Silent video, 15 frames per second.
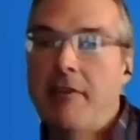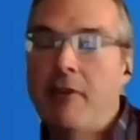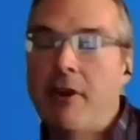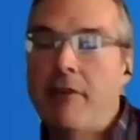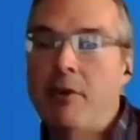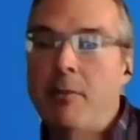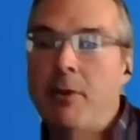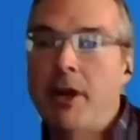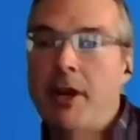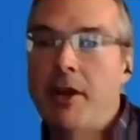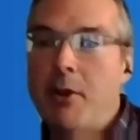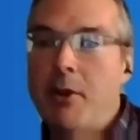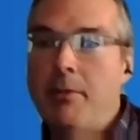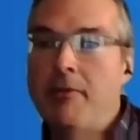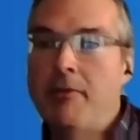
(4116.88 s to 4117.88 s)
for everyone, I
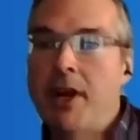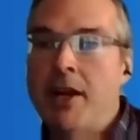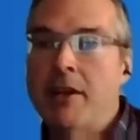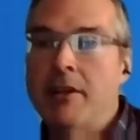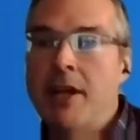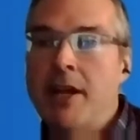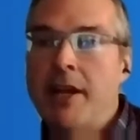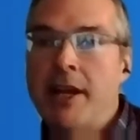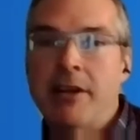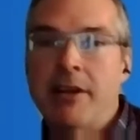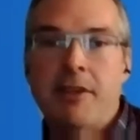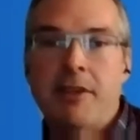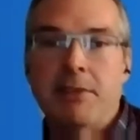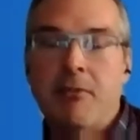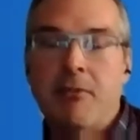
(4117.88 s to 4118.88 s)
hope you've gotten a lot out
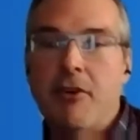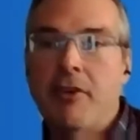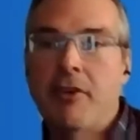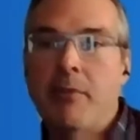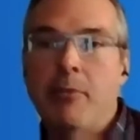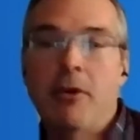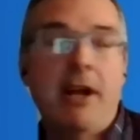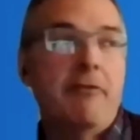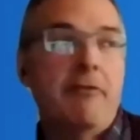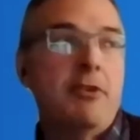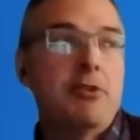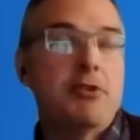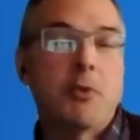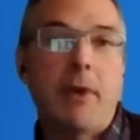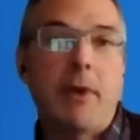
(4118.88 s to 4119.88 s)
of this program. We'll have
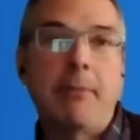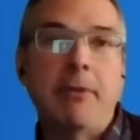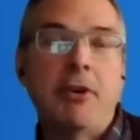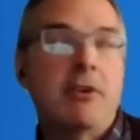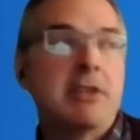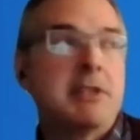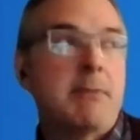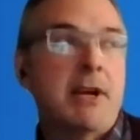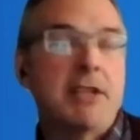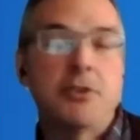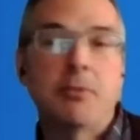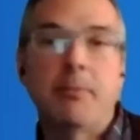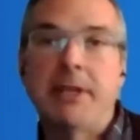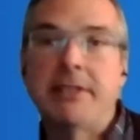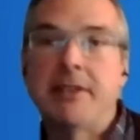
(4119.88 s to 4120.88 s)
future webinars
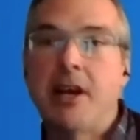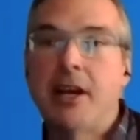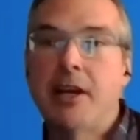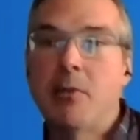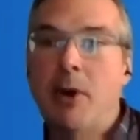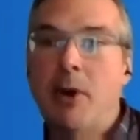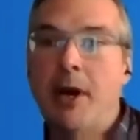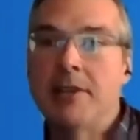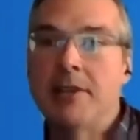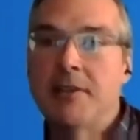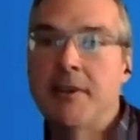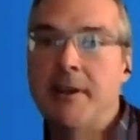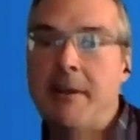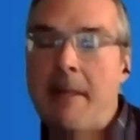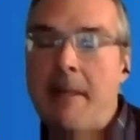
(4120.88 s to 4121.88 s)
sponsored by Docketwise,
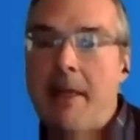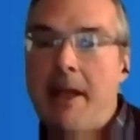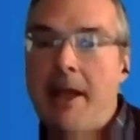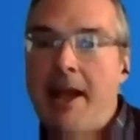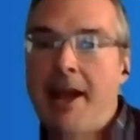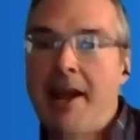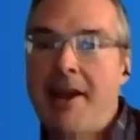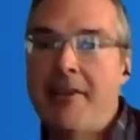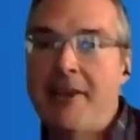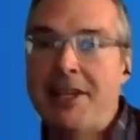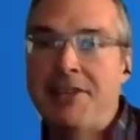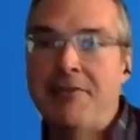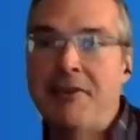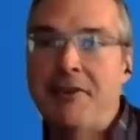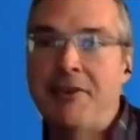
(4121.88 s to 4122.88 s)
and
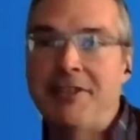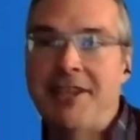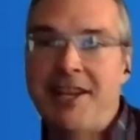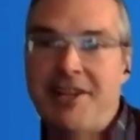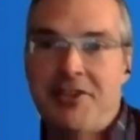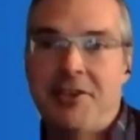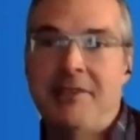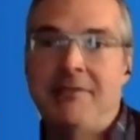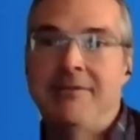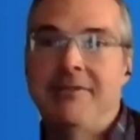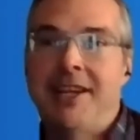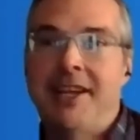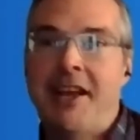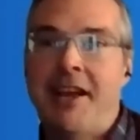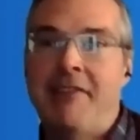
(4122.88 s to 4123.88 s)
thanks for your attention,
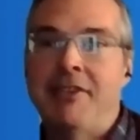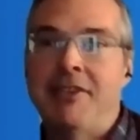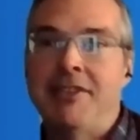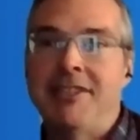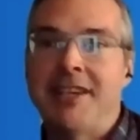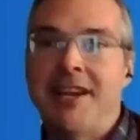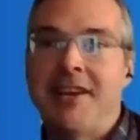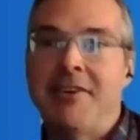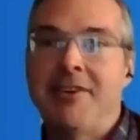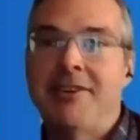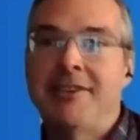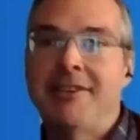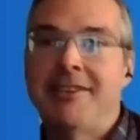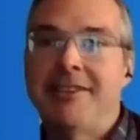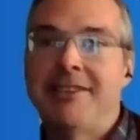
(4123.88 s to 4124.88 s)
and have a good day all.